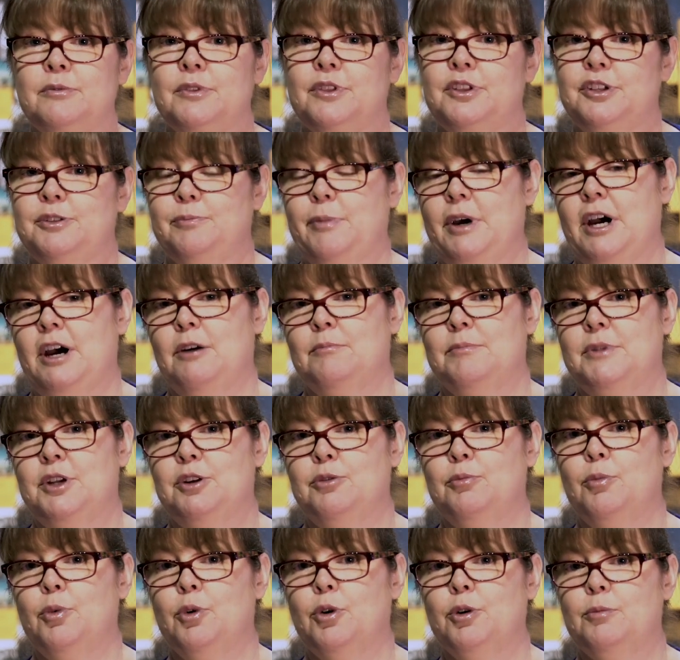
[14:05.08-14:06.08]
with the
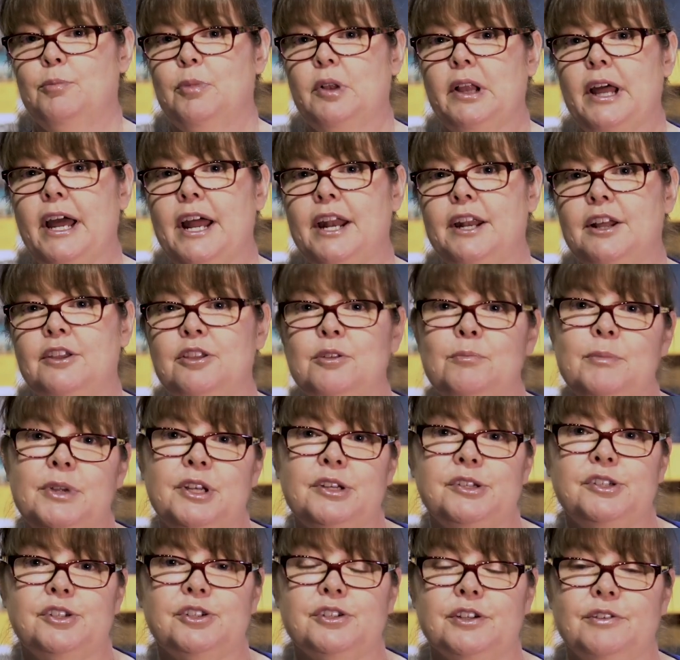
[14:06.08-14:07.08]
Departmental Board Plan and the
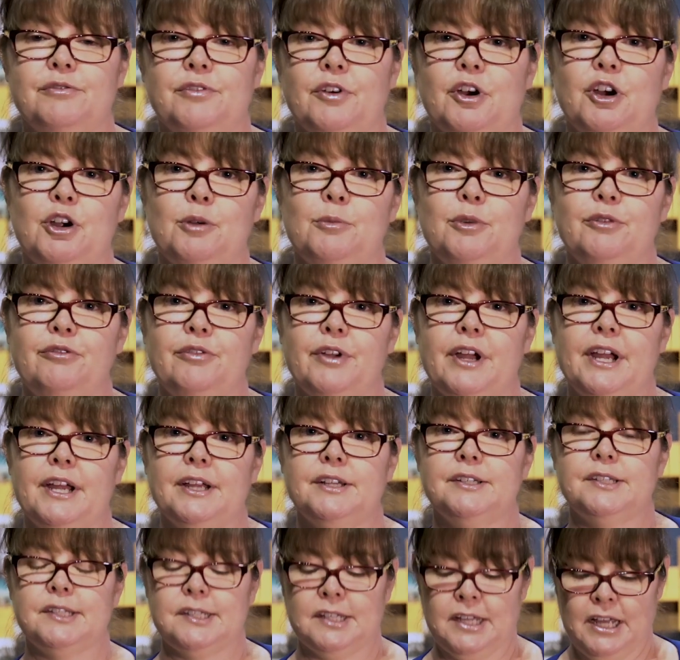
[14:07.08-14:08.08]
Ministry for Home
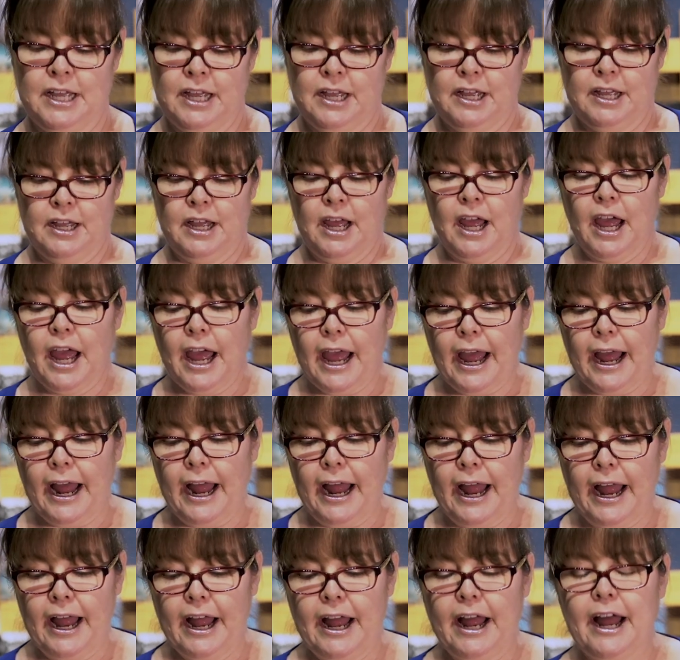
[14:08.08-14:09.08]
Affairs
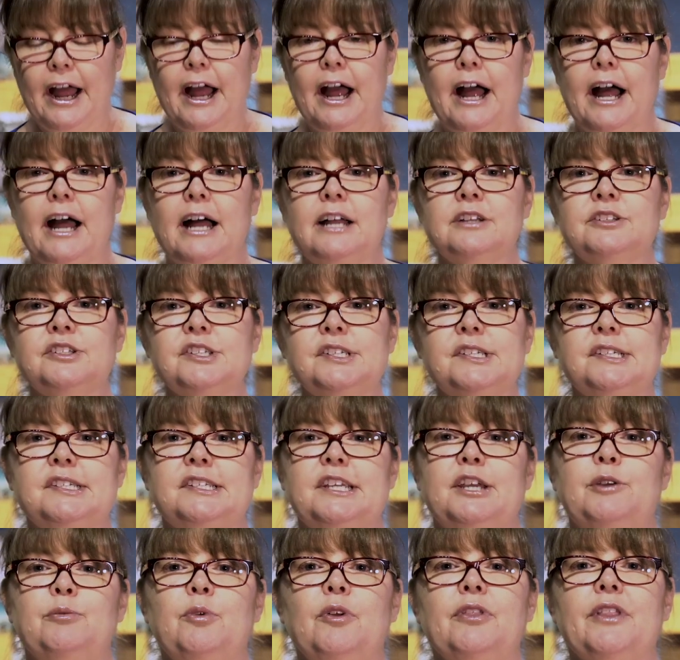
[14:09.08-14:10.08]
and just
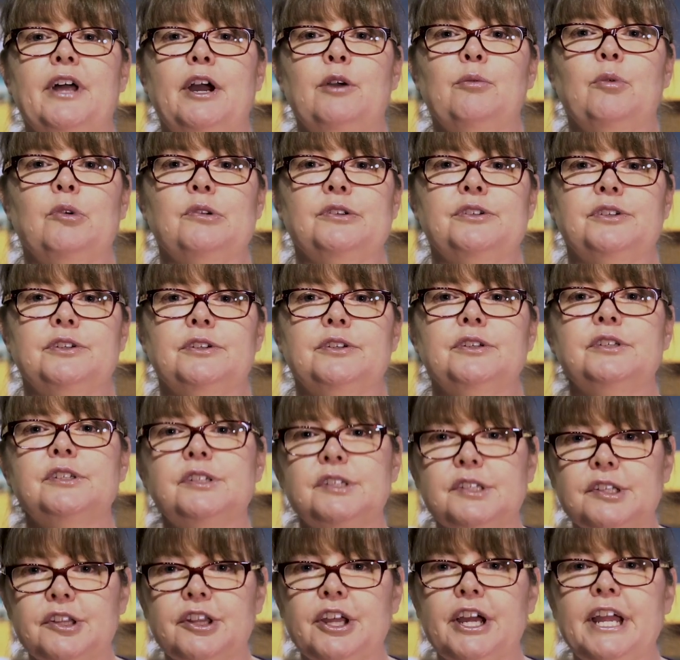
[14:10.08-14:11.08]
see what they wanted
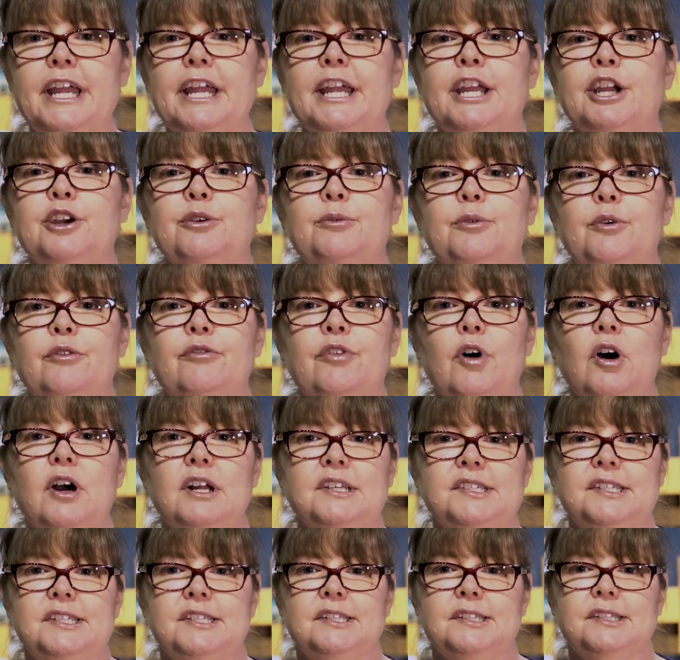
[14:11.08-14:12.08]
so that he could
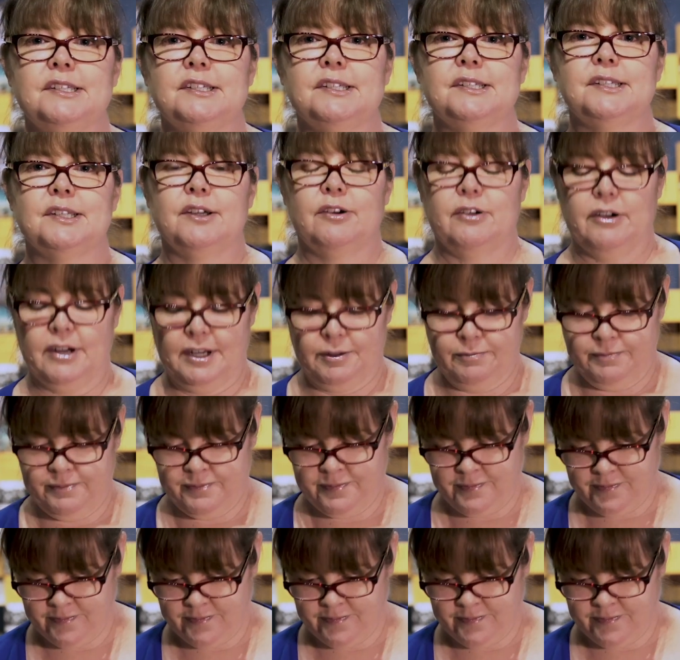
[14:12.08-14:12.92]
revise his design.